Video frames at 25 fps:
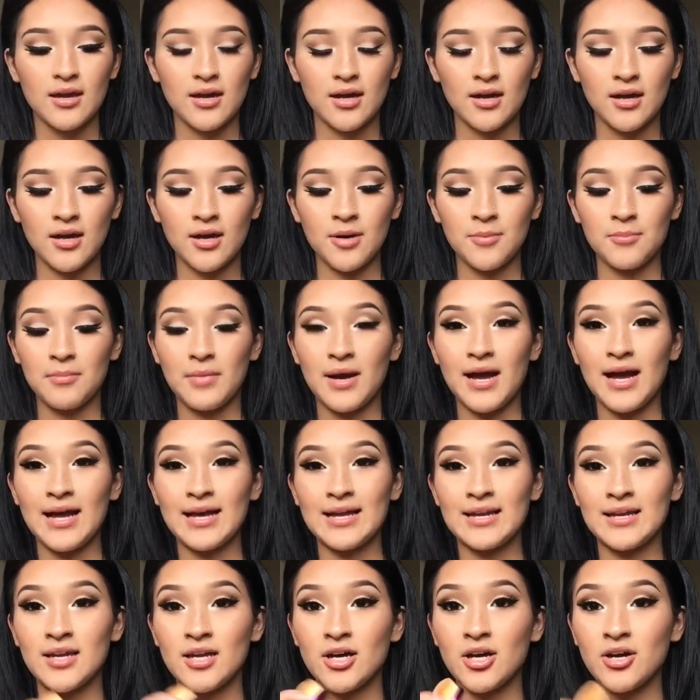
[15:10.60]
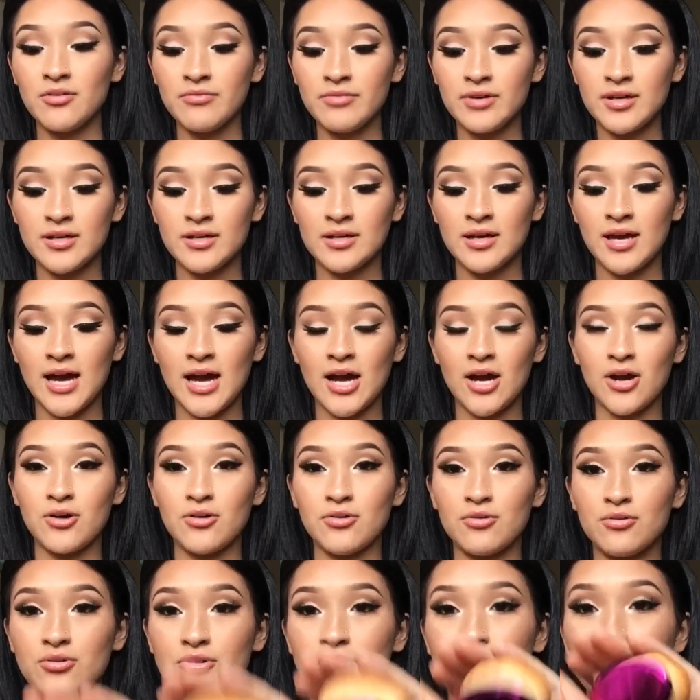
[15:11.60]
um I love
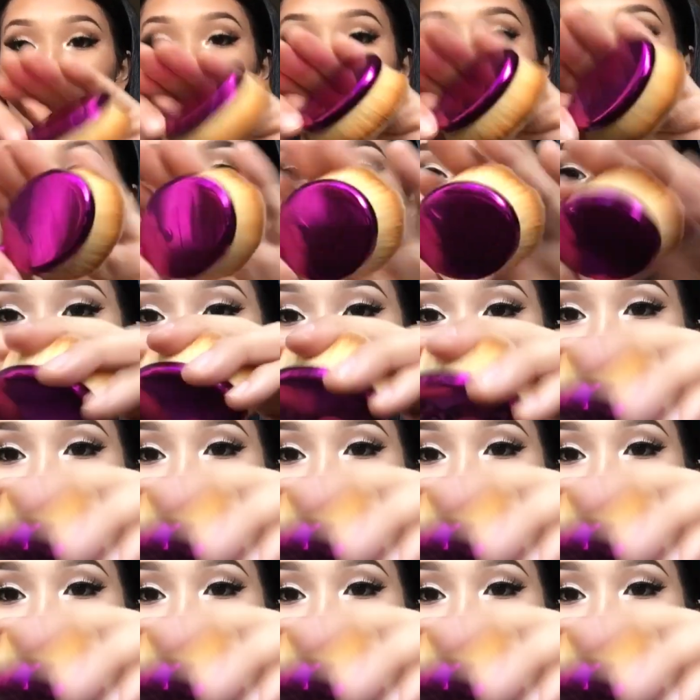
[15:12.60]
how they're